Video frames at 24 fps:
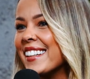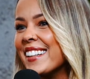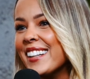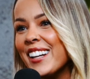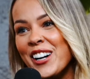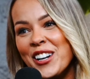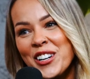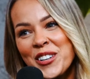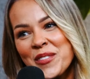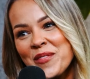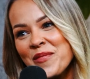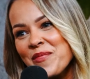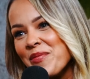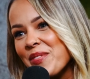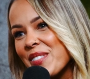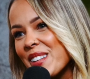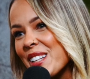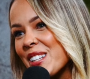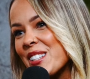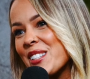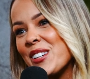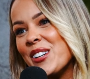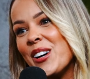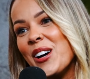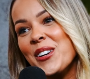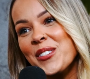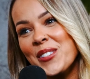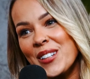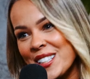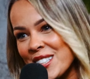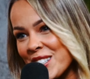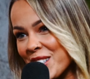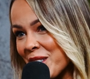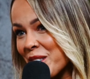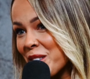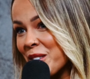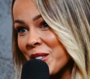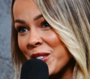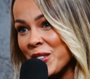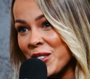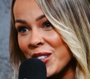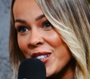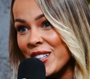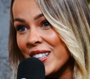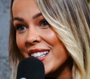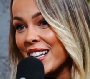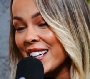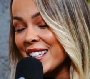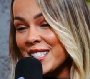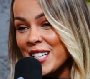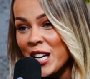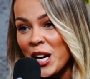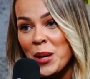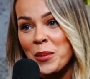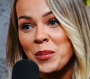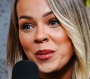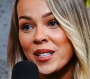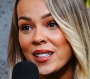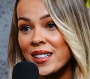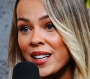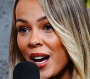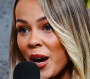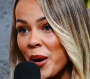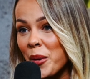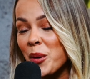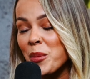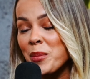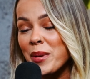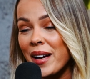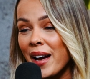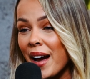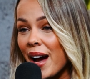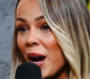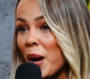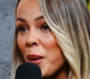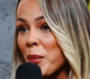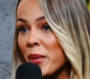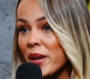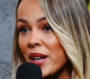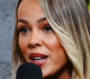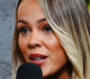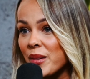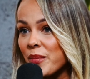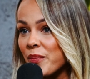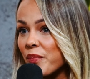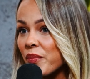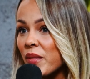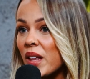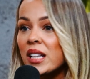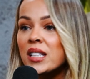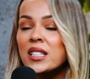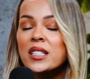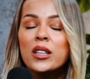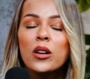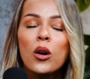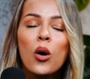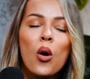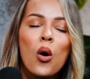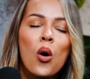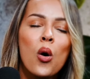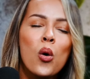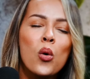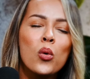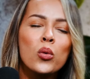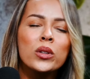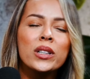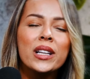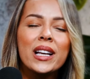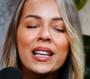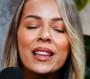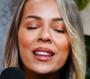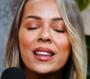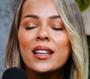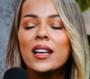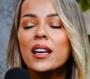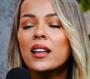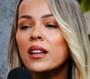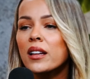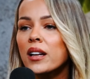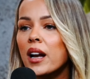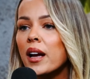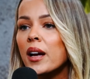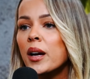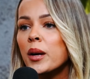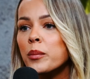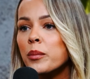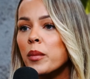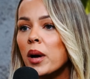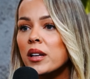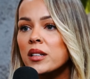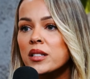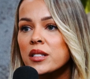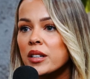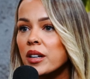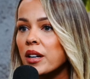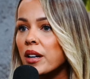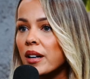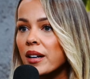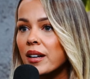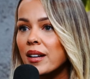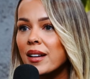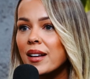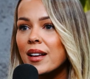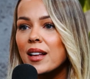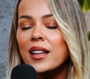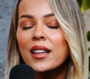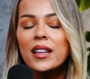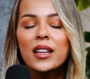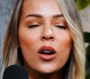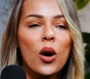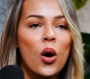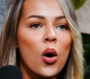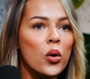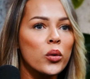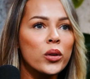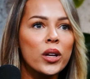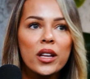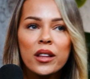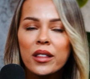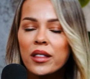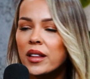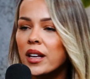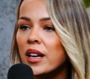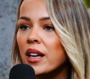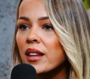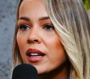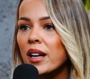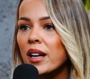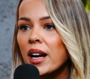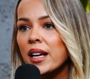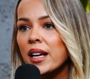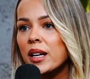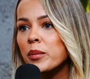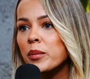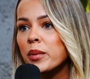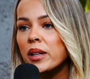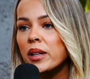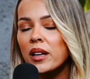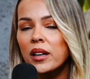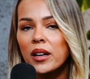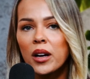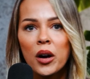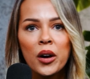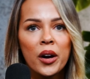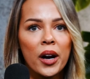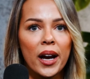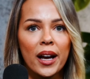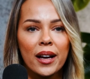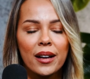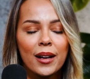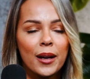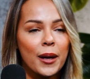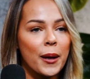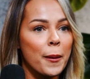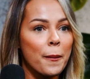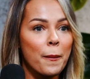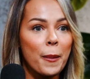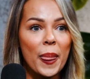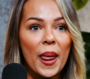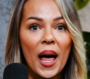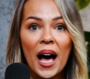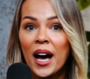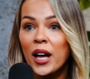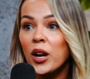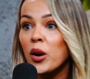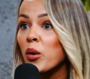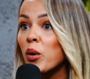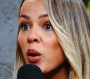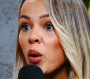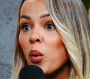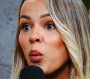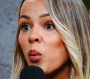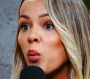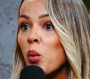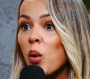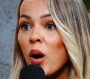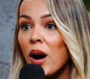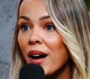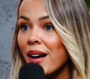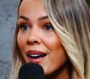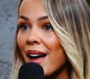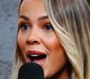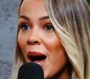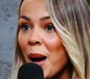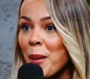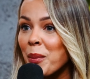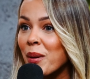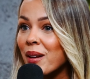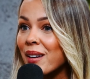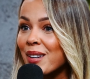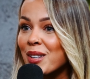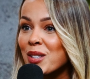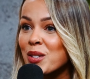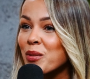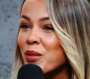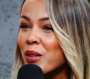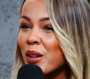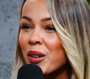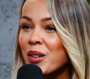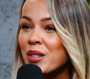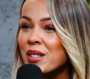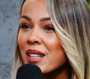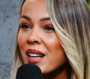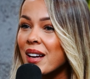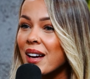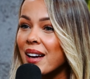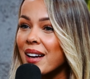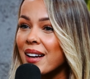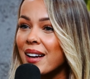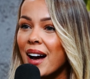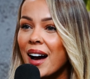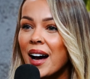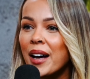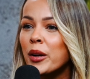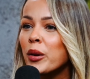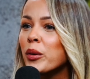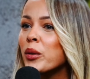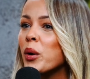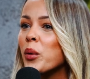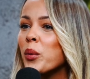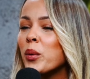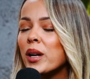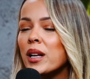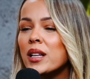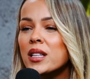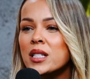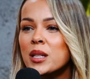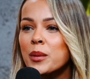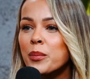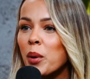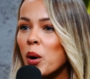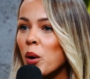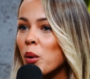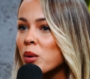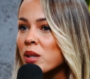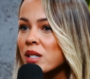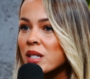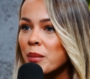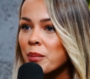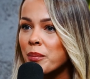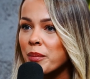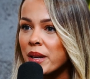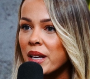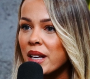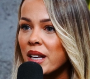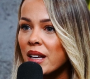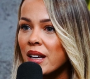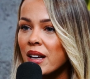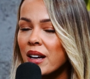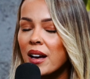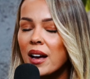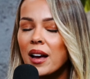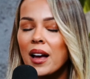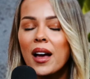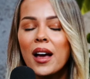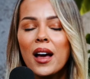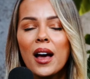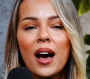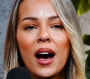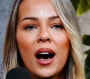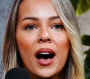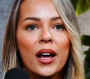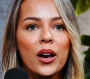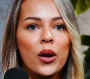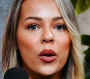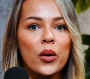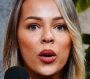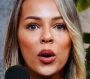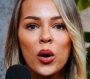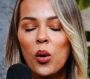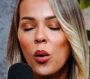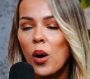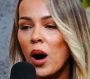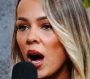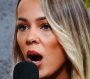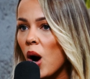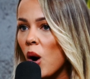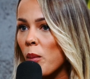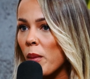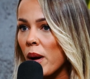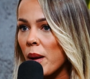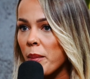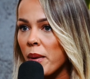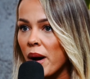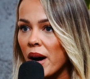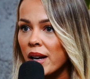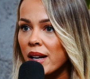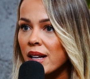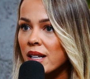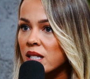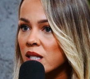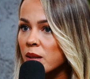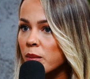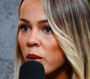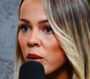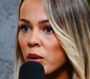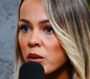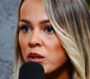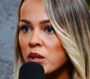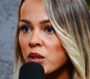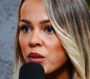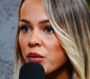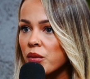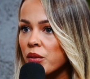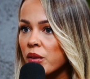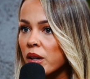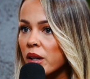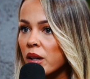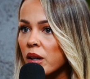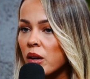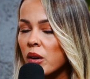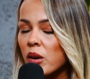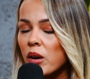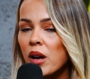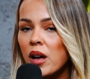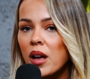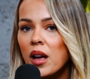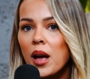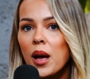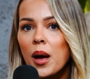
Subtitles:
Nope. So I went to Google and I typed in how to be happy. That's the only thing that I could muster. The only thing that I could be like, all right, I don't know what happiness feels like. I don't know what it's supposed to be. I don't know how my body's supposed to feel.